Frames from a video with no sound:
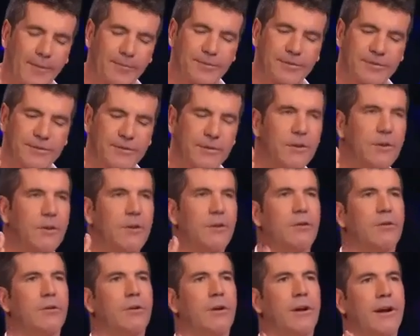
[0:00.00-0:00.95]

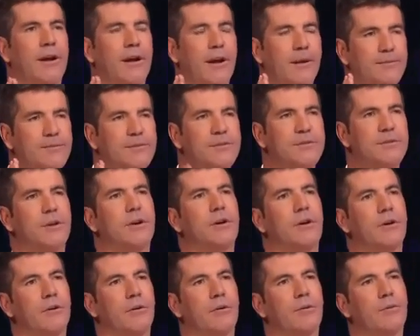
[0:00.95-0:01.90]
absolutely am
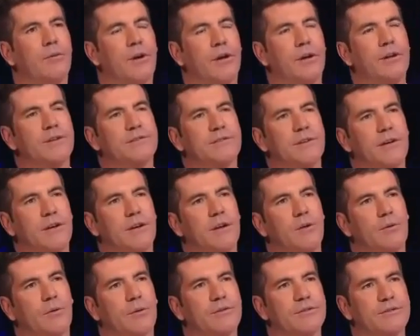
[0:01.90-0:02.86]
certain we're going to see
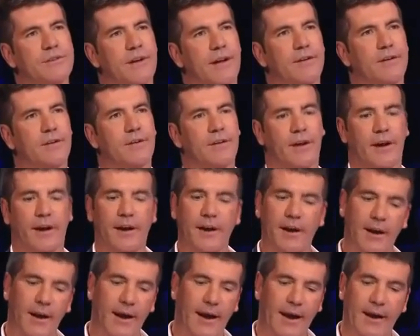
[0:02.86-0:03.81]
you on
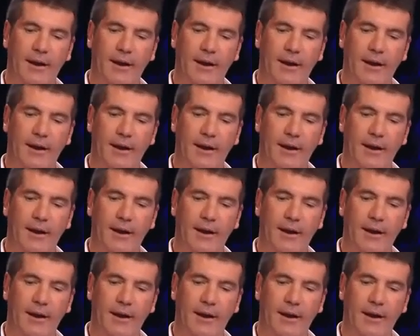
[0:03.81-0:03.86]
Saturday.